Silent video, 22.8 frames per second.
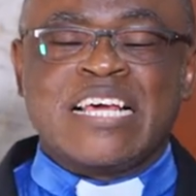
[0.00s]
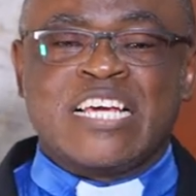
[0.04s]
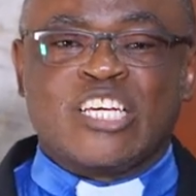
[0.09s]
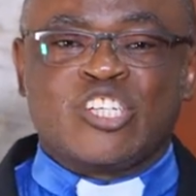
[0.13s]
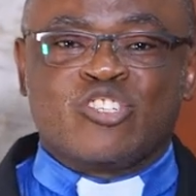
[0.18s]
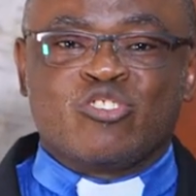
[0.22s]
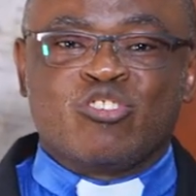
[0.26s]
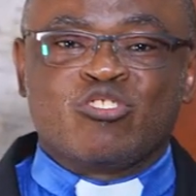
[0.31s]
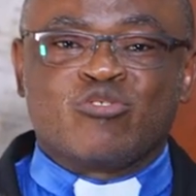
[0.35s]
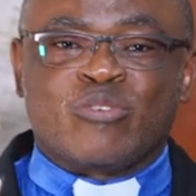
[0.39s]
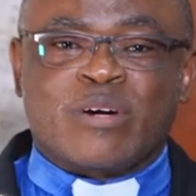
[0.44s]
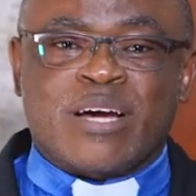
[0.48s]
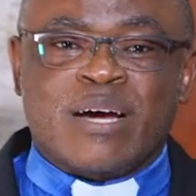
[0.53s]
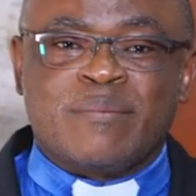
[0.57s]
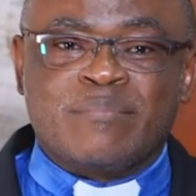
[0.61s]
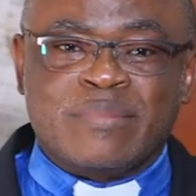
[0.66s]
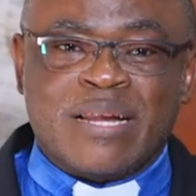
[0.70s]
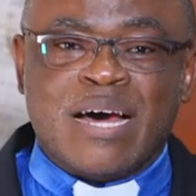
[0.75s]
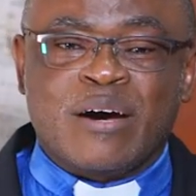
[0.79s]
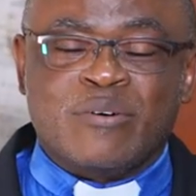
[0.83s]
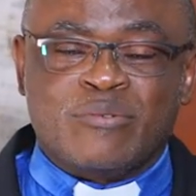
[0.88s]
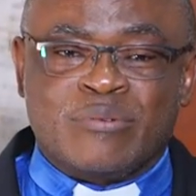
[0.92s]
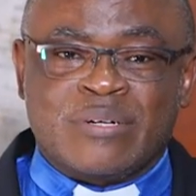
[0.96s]
is not to
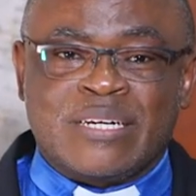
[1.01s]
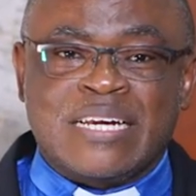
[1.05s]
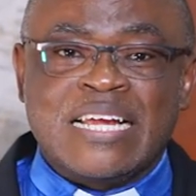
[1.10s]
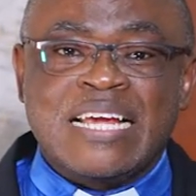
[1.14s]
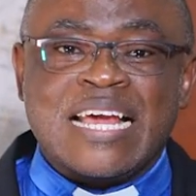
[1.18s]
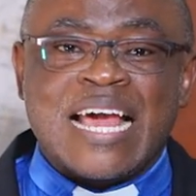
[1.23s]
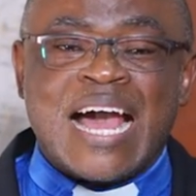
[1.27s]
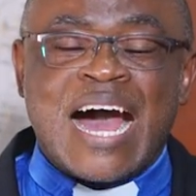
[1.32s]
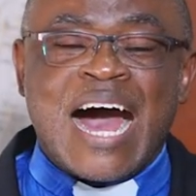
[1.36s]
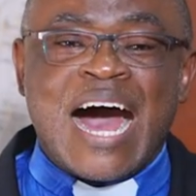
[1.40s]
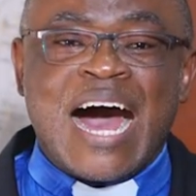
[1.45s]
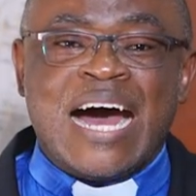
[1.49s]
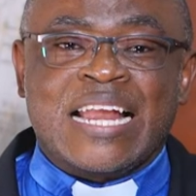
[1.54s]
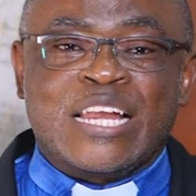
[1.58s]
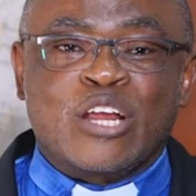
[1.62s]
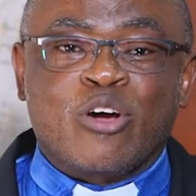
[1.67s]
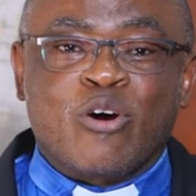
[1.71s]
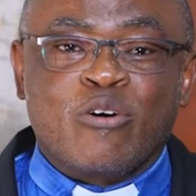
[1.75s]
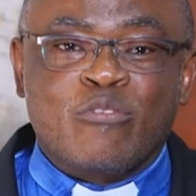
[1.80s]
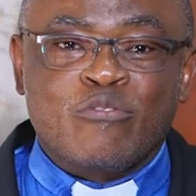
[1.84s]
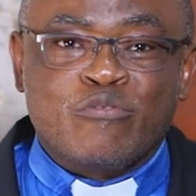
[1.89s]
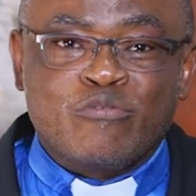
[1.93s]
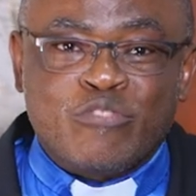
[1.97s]
come down and
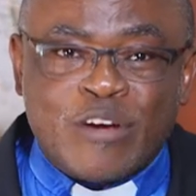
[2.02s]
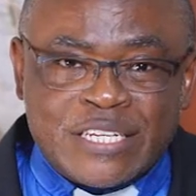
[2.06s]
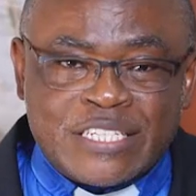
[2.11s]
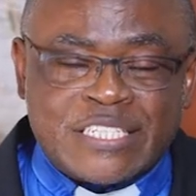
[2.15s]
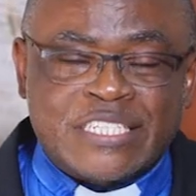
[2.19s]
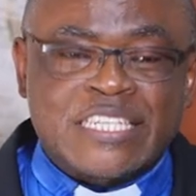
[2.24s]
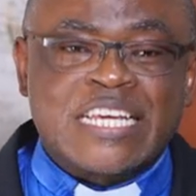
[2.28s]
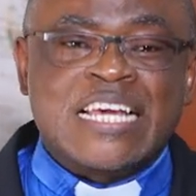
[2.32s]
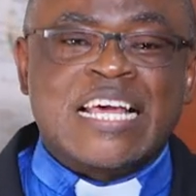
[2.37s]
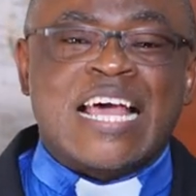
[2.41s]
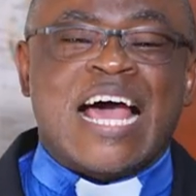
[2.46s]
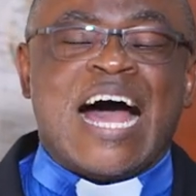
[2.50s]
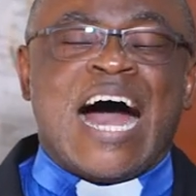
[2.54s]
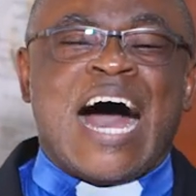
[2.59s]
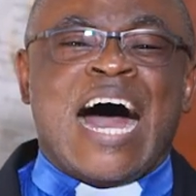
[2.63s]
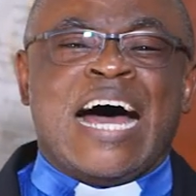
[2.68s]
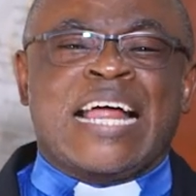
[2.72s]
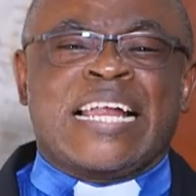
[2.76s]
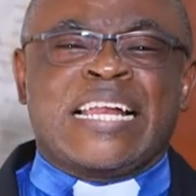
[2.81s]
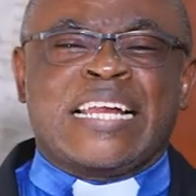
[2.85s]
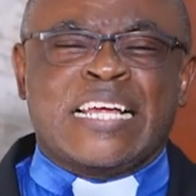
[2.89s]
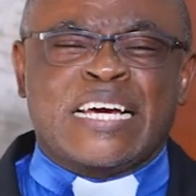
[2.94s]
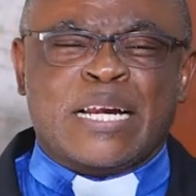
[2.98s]
confess
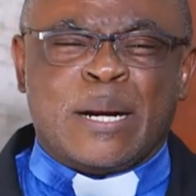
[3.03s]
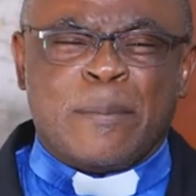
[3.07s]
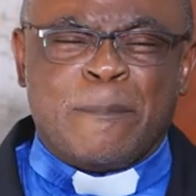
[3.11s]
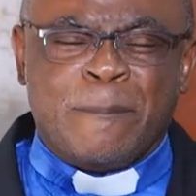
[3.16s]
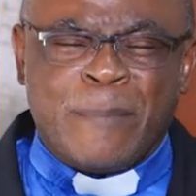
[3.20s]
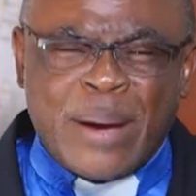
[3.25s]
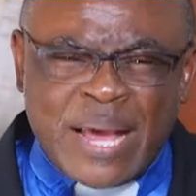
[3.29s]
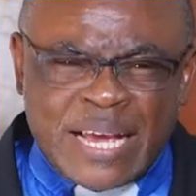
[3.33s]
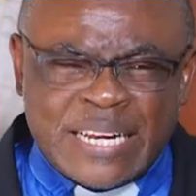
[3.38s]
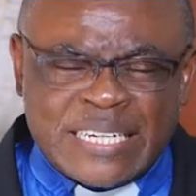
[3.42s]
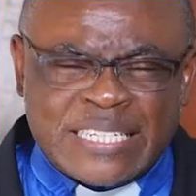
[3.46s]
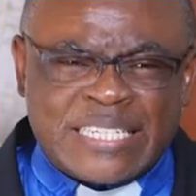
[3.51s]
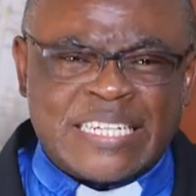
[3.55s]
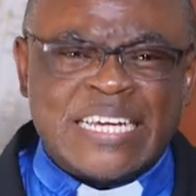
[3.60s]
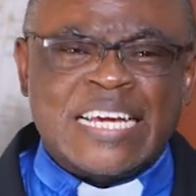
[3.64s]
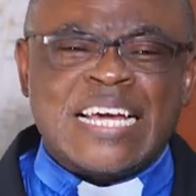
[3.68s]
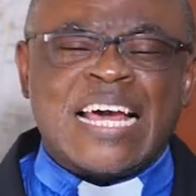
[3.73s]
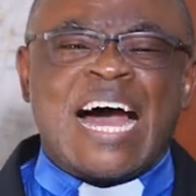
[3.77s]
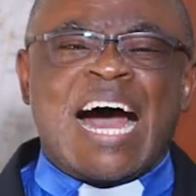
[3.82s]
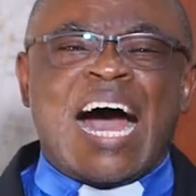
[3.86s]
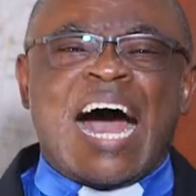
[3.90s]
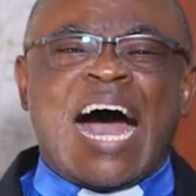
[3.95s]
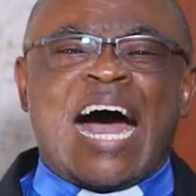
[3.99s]
and repent
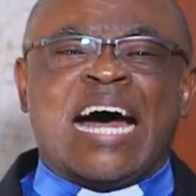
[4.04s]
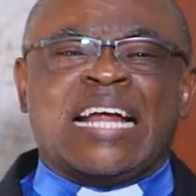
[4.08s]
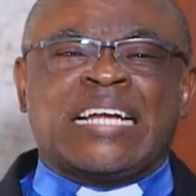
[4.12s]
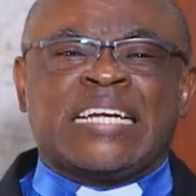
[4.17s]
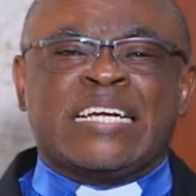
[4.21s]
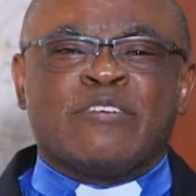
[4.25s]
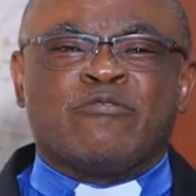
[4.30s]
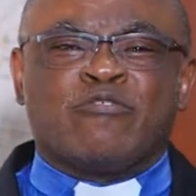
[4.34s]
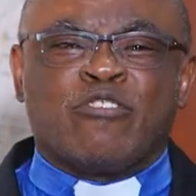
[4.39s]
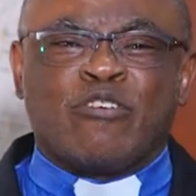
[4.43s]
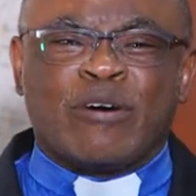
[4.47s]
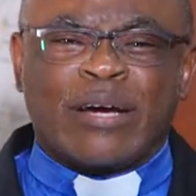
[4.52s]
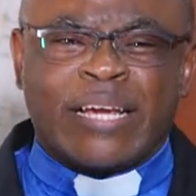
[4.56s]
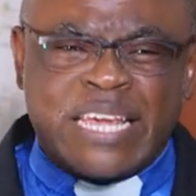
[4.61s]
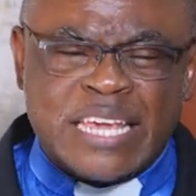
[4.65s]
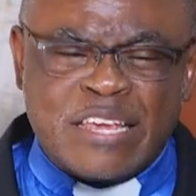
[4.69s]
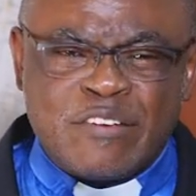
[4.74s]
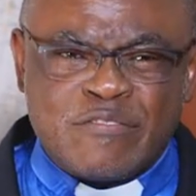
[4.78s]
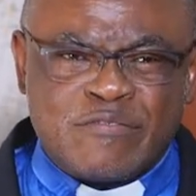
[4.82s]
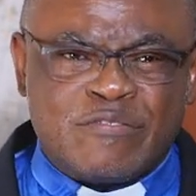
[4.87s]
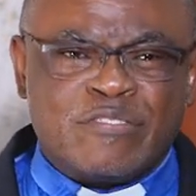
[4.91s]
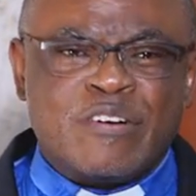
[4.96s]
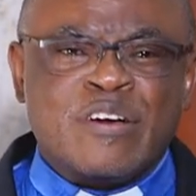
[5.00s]
and
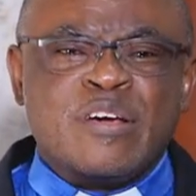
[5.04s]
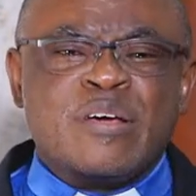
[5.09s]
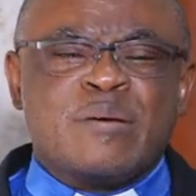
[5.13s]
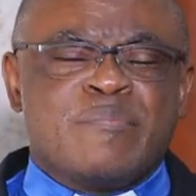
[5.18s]
forgive.